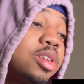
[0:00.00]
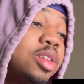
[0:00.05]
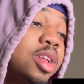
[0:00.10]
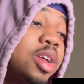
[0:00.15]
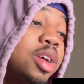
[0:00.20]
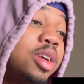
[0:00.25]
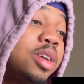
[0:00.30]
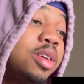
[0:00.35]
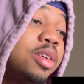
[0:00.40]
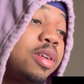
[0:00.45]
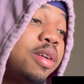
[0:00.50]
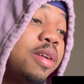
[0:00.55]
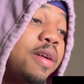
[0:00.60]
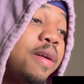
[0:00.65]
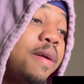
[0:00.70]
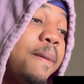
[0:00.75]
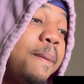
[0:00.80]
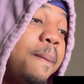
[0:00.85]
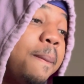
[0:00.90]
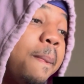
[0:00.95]
Like,
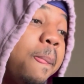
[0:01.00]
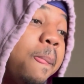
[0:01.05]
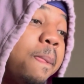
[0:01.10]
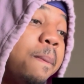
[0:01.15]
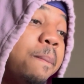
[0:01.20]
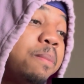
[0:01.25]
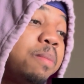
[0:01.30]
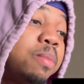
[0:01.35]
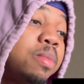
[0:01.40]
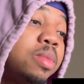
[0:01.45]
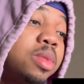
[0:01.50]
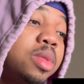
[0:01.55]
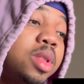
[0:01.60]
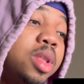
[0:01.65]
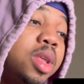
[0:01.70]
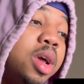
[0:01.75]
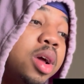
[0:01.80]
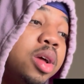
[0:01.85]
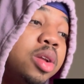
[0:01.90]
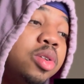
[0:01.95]

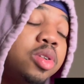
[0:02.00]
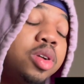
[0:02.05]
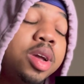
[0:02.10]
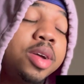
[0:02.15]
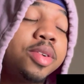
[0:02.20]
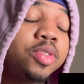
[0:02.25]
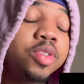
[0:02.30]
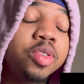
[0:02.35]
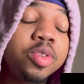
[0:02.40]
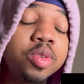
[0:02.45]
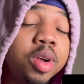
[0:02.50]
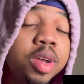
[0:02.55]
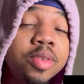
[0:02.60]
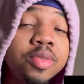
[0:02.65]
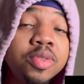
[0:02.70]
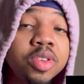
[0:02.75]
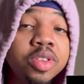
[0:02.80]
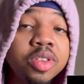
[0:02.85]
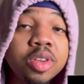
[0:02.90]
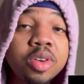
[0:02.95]
yeah, I know
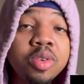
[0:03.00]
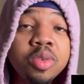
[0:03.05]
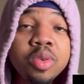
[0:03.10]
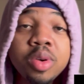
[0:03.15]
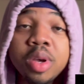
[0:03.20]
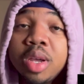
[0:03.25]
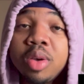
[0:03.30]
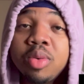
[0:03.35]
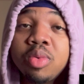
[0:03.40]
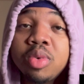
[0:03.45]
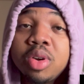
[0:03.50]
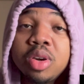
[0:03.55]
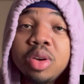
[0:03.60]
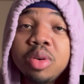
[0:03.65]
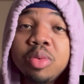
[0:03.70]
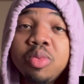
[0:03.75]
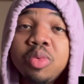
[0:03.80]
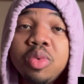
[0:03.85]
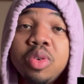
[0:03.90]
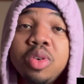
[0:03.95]
every song ain't one of the
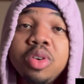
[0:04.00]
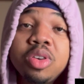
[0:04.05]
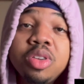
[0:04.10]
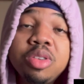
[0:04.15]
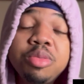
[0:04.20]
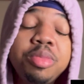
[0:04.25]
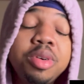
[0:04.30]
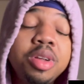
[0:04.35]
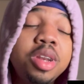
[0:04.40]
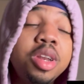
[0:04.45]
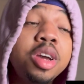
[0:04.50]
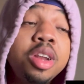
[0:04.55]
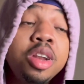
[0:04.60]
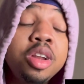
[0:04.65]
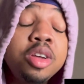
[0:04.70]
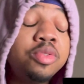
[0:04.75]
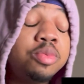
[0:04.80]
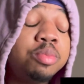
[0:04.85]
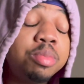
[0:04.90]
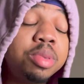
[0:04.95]
ones, but none
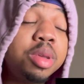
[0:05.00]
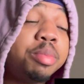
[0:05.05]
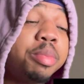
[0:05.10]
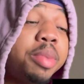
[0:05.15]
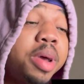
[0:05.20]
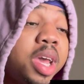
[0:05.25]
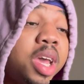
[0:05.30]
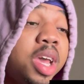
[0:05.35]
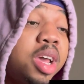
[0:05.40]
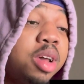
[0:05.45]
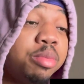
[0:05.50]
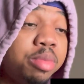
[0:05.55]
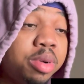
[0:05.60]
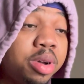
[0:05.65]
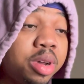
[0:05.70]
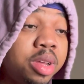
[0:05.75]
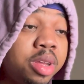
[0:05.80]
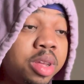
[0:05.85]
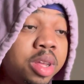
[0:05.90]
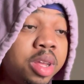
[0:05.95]
of them be bad,
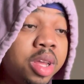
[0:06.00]
but